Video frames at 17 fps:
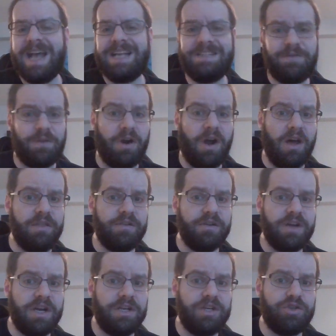As for
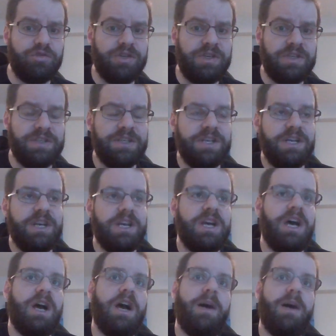other countries,
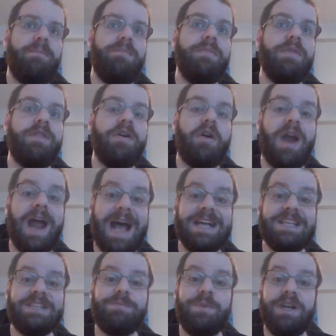um, there
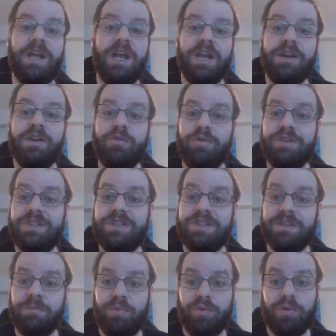has been increased
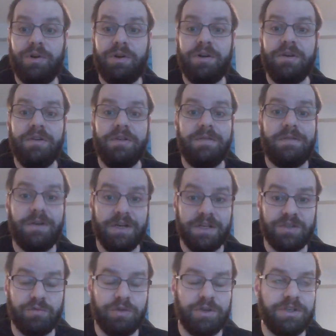support for
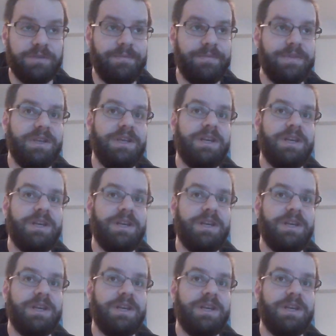Israel